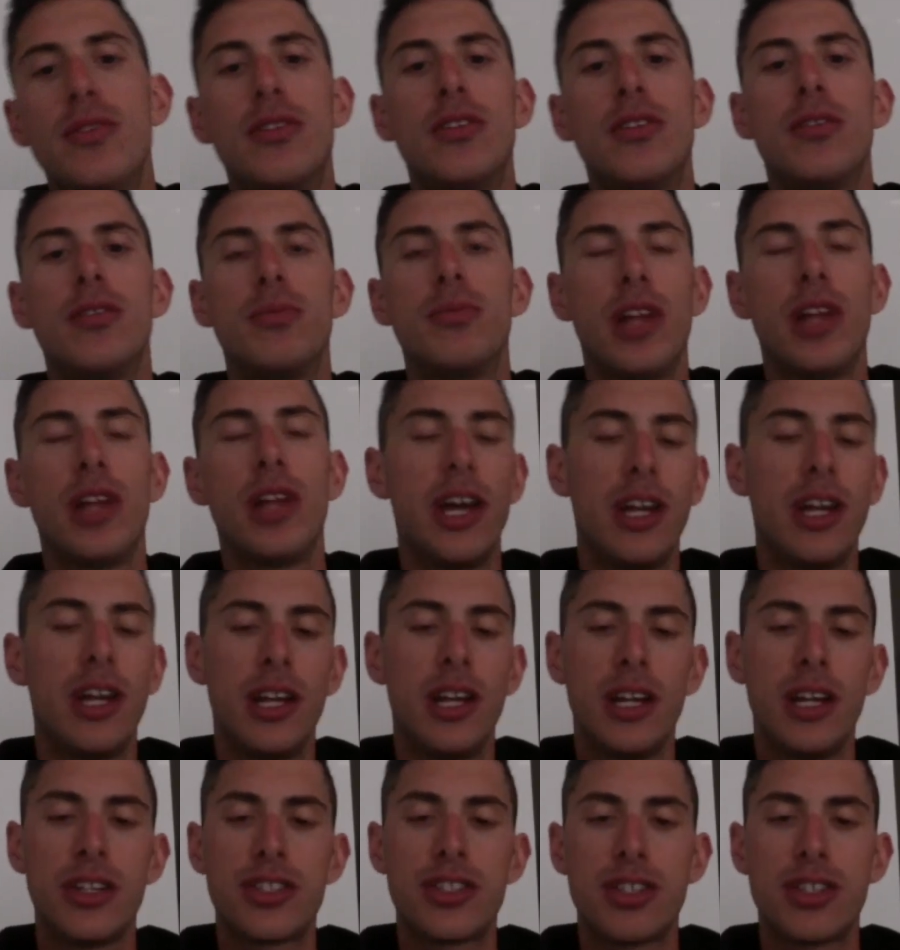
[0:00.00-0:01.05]
play an
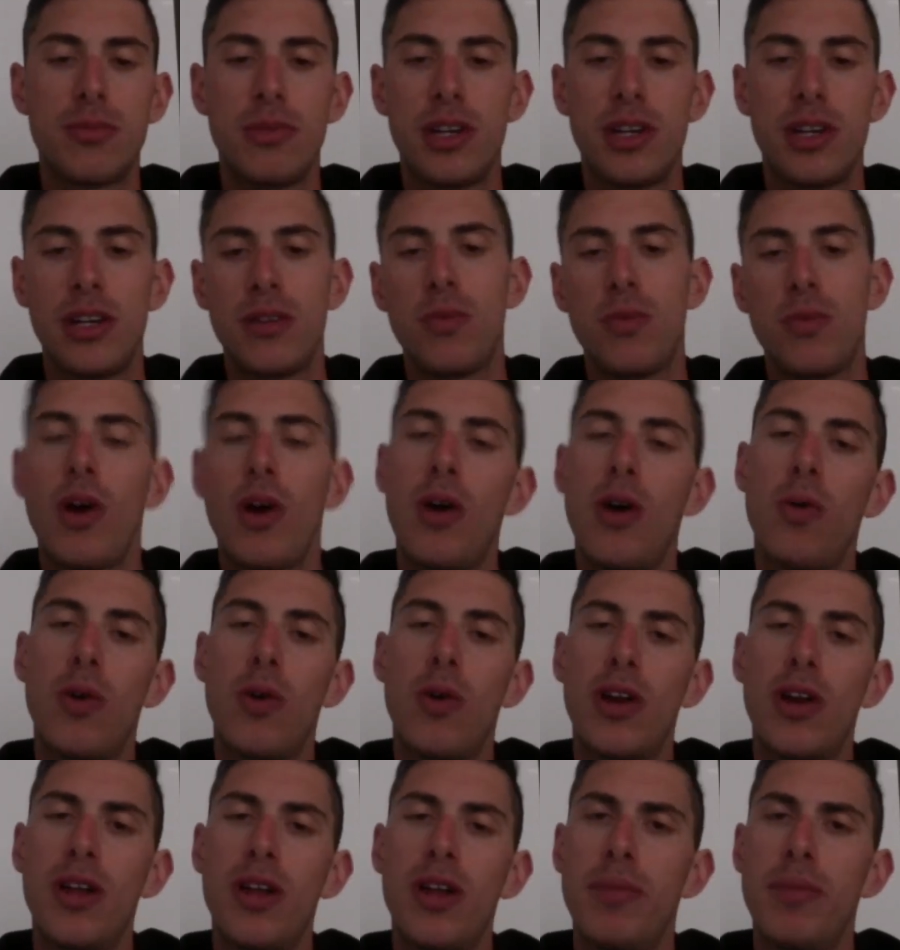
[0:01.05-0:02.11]
instrument, what would
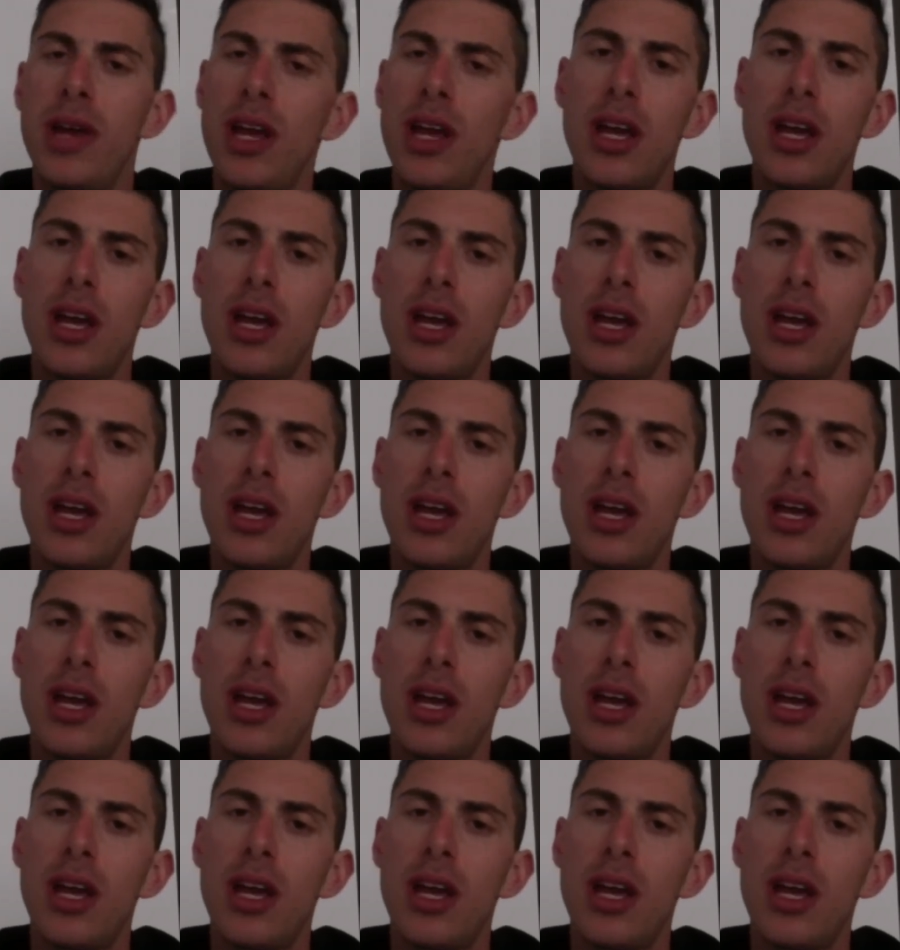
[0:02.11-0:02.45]
it be?